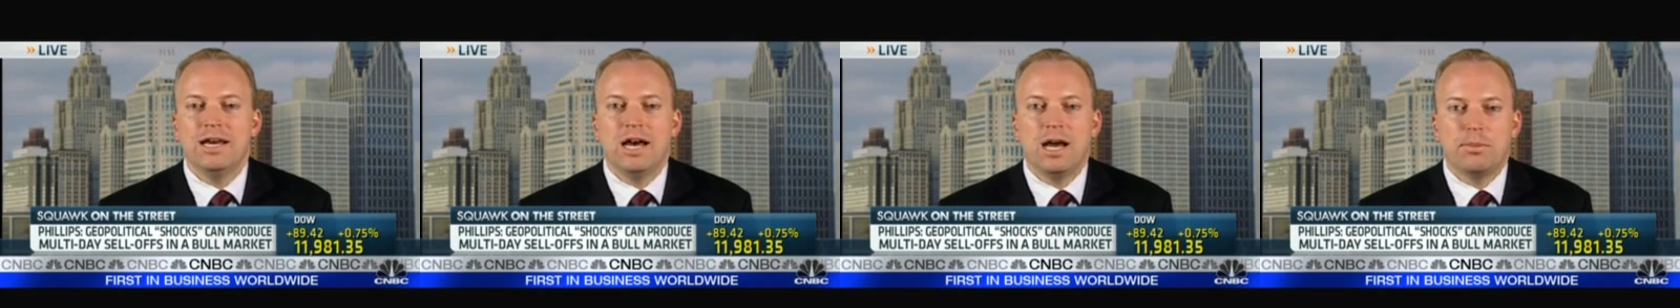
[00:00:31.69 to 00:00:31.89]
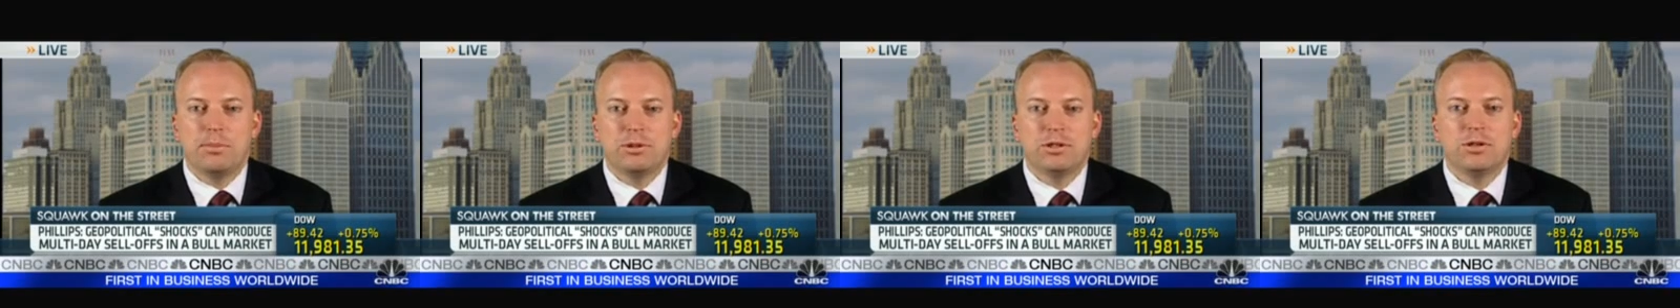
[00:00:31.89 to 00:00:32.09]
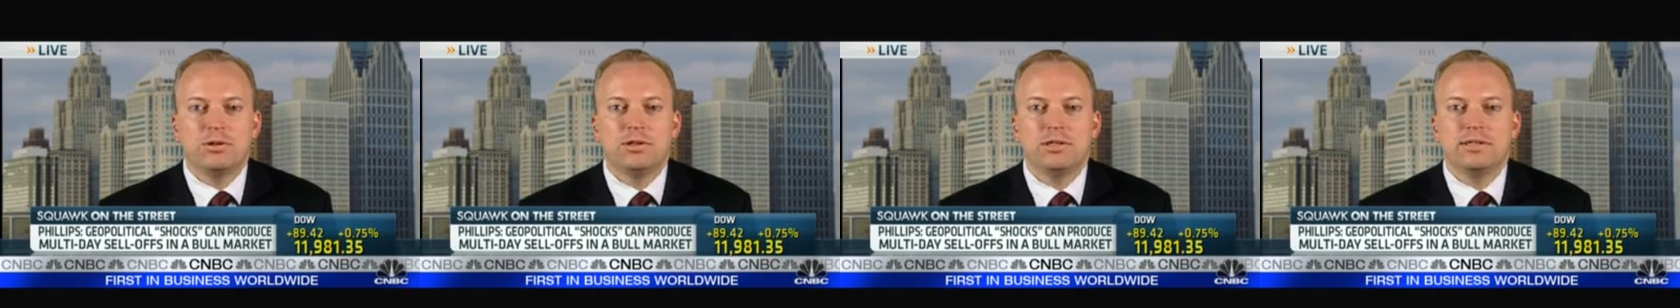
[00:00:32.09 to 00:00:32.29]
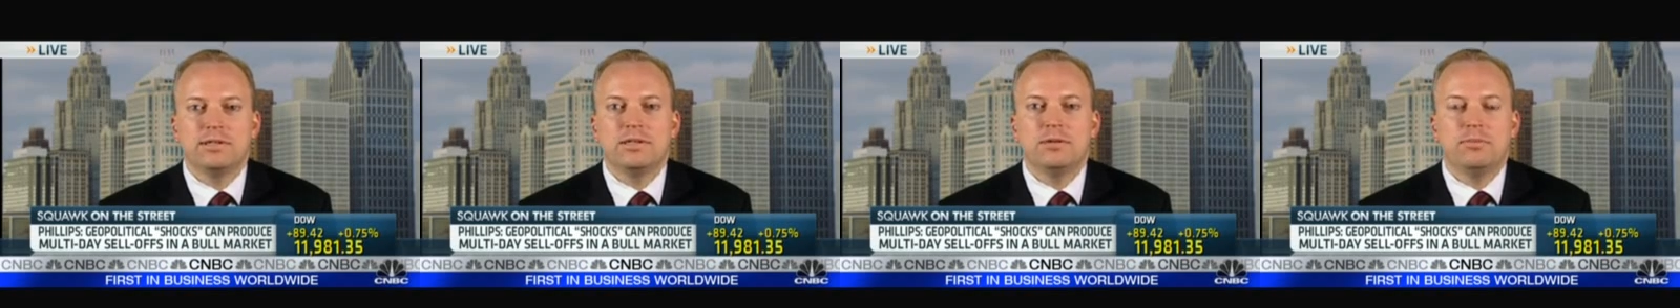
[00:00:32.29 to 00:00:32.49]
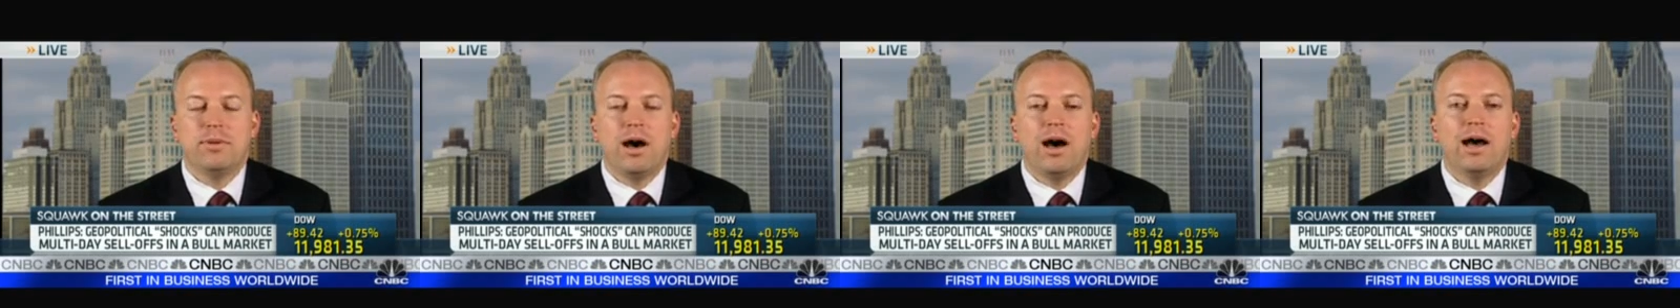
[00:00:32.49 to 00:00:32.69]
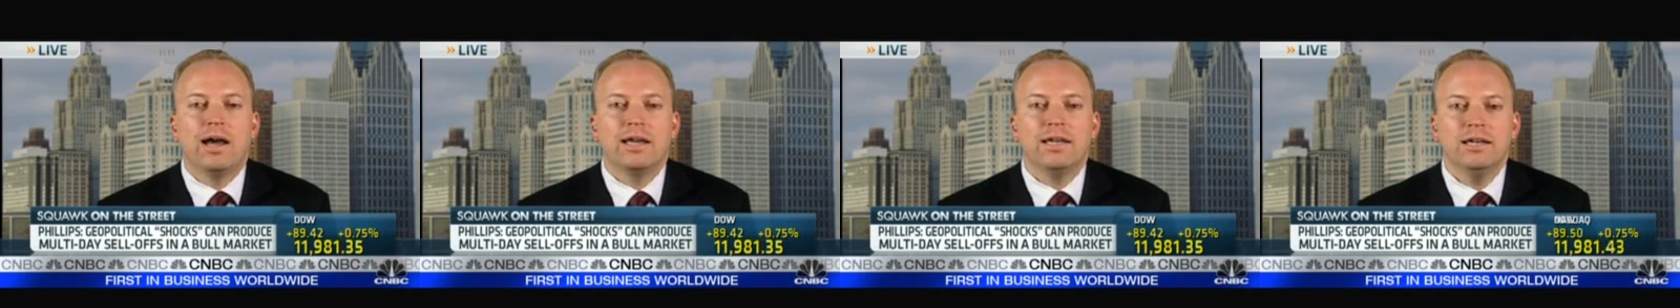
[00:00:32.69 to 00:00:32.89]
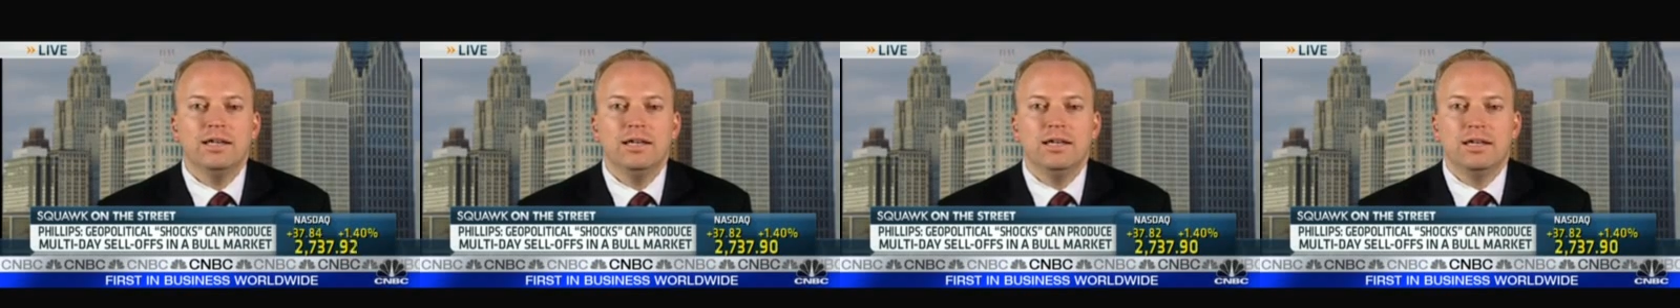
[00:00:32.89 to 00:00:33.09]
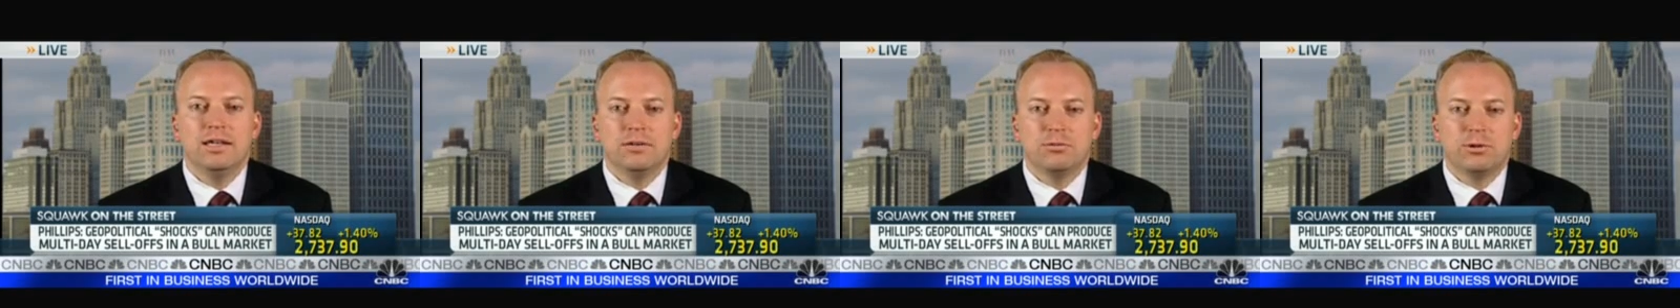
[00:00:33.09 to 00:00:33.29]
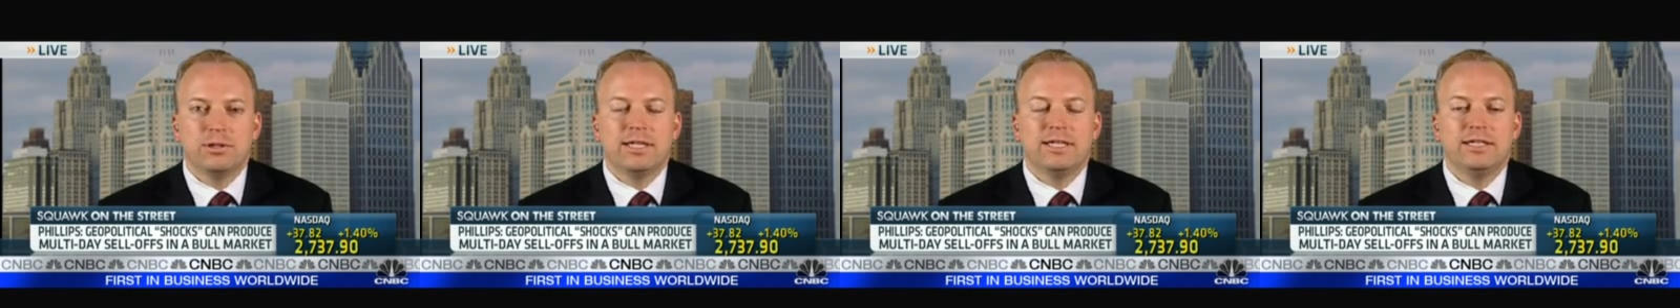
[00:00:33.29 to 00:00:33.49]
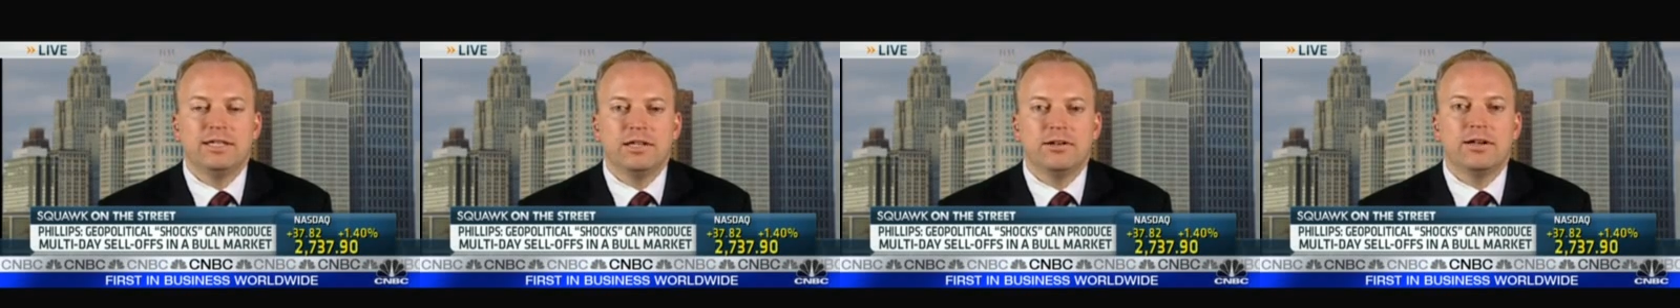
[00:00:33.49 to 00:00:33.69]
opportunities to buy, and we'll
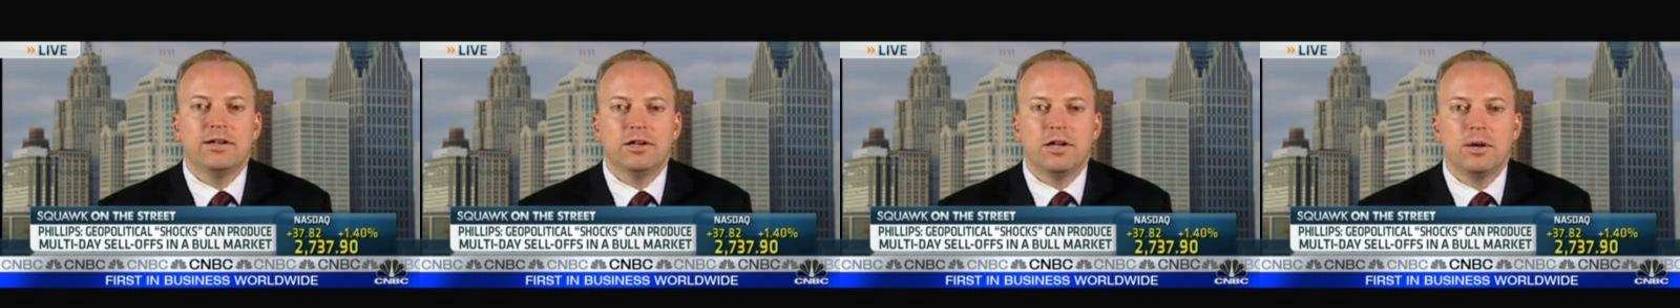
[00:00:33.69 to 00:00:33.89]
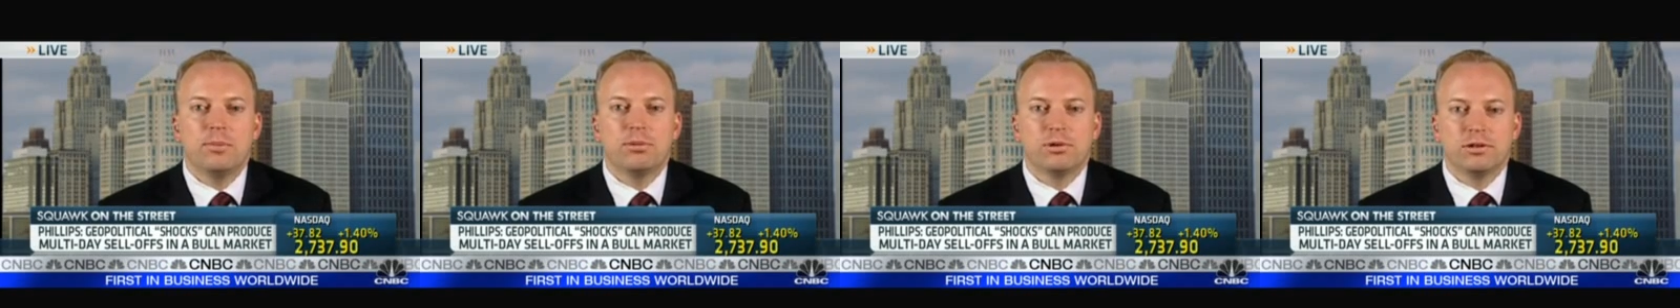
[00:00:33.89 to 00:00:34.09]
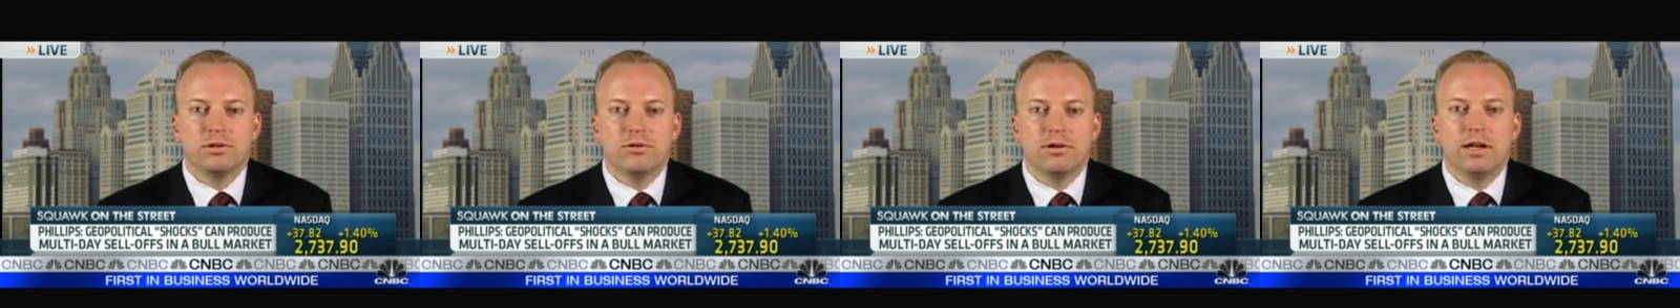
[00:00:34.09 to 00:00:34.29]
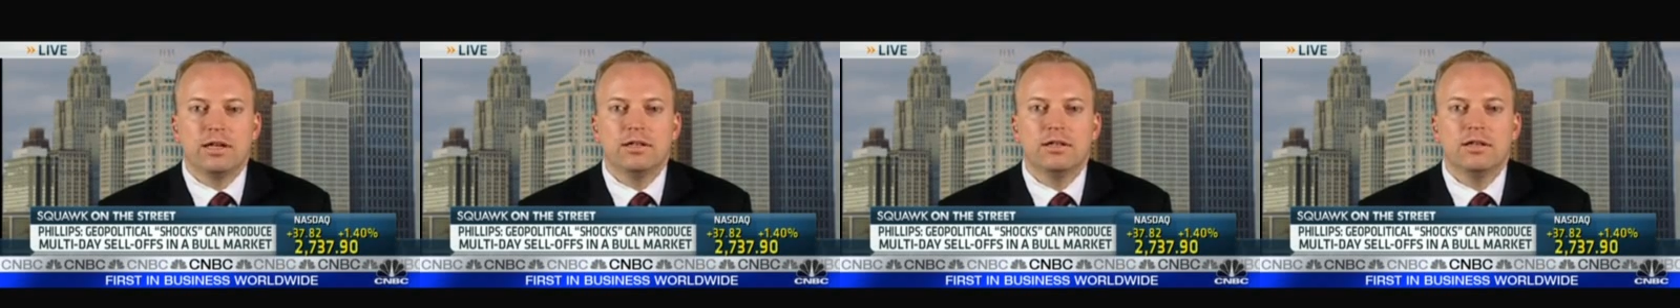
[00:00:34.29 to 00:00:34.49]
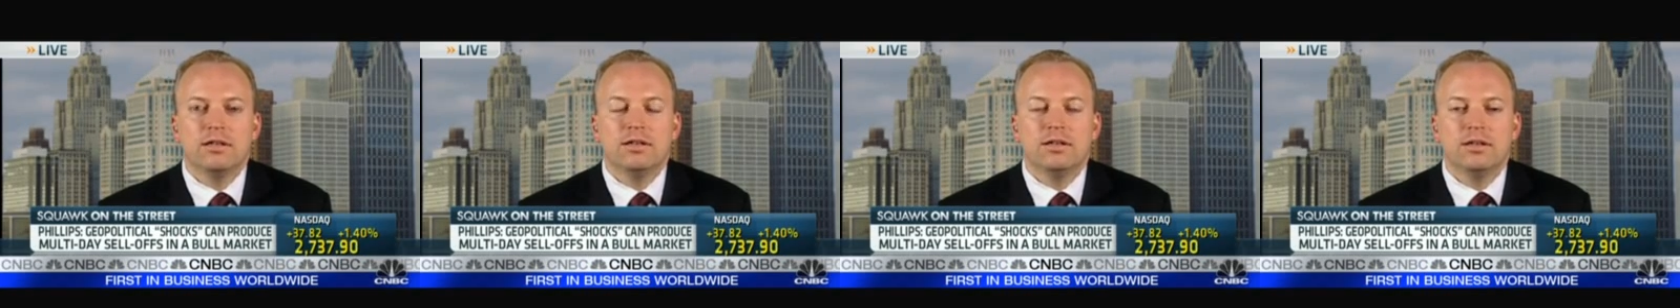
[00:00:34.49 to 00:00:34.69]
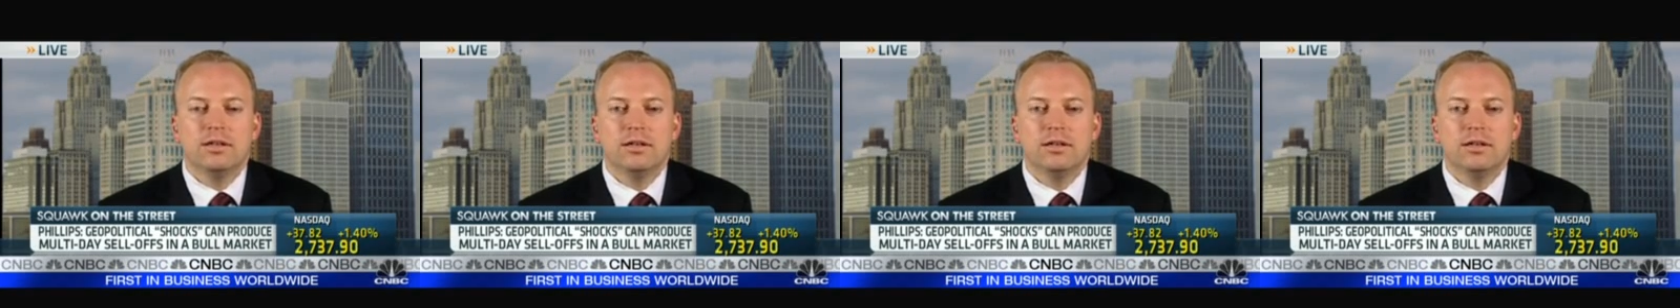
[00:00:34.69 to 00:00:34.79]
continue on an upward trend.